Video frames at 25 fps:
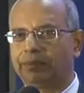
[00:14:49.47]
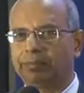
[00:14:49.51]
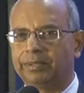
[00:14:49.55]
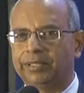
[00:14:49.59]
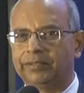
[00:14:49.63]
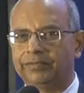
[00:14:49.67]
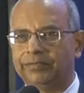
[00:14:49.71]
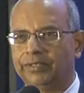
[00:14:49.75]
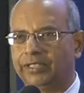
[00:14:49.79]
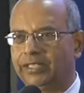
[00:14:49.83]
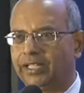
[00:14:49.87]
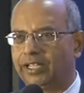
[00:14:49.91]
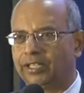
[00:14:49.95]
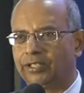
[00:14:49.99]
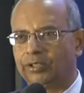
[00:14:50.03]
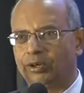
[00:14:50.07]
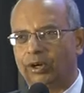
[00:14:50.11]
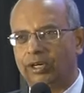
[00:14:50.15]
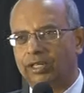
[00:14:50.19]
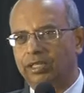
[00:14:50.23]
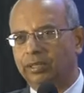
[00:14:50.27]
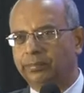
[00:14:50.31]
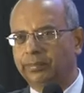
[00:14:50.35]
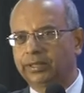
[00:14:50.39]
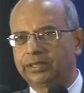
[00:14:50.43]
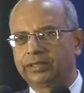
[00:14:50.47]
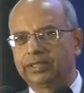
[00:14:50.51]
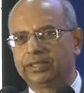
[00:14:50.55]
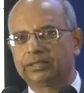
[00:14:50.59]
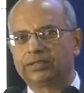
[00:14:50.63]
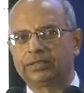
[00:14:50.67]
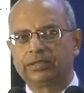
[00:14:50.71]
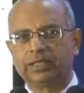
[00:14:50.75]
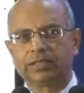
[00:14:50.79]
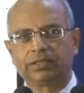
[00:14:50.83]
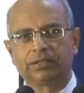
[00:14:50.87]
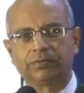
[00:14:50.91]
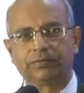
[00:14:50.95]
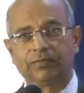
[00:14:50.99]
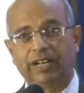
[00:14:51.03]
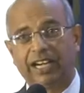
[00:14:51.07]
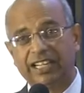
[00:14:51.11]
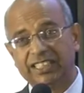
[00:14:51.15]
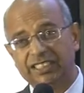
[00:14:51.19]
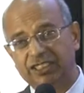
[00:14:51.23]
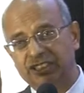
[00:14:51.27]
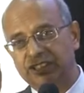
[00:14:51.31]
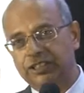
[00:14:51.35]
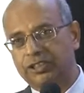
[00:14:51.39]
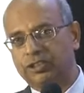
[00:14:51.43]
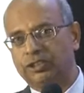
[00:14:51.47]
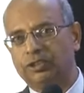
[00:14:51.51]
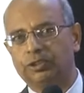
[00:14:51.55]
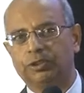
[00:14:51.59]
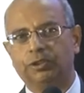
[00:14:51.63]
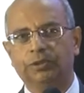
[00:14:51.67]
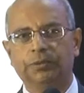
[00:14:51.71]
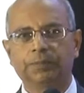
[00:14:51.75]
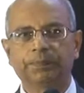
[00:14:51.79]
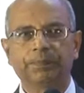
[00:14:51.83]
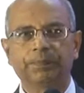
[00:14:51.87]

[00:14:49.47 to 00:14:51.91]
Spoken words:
we are not among the 6. Why is it so?